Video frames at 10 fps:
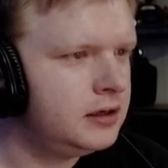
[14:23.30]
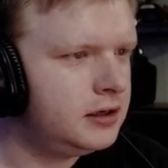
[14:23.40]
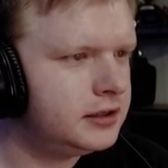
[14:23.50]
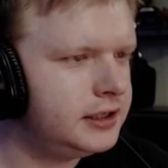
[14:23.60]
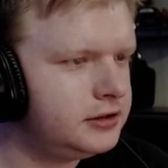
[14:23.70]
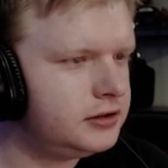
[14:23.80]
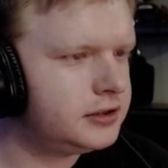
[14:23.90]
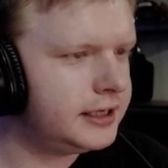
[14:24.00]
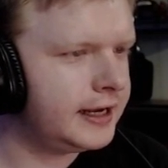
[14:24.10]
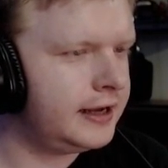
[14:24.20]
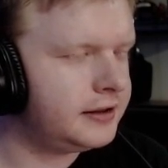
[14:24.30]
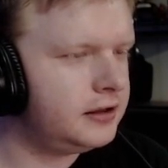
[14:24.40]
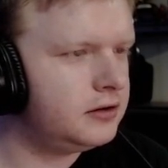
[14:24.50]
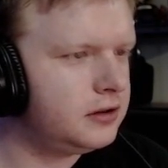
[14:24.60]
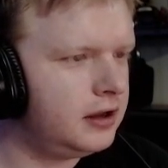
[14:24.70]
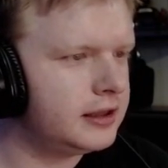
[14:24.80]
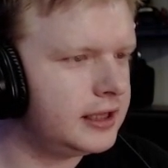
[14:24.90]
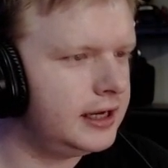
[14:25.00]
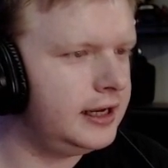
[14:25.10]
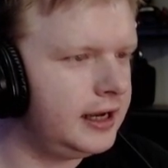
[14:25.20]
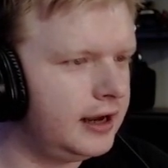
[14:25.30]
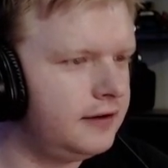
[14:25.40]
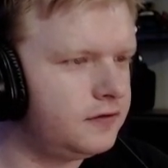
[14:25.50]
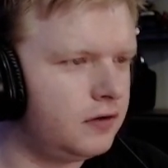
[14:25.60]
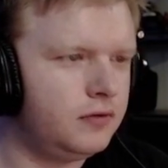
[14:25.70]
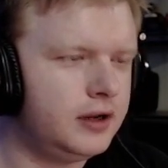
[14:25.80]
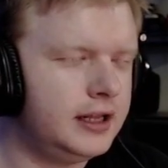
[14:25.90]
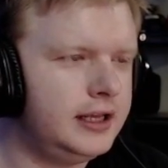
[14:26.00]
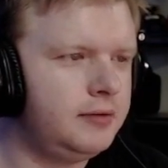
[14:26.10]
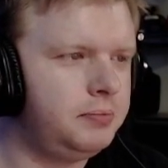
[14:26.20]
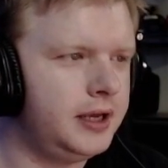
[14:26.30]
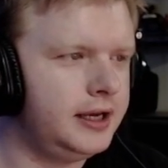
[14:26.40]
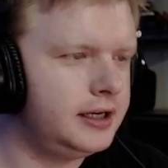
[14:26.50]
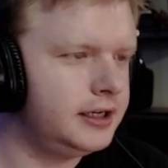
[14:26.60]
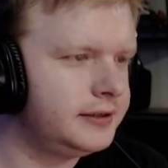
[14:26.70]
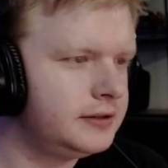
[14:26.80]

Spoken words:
It's interesting how they look like they have really big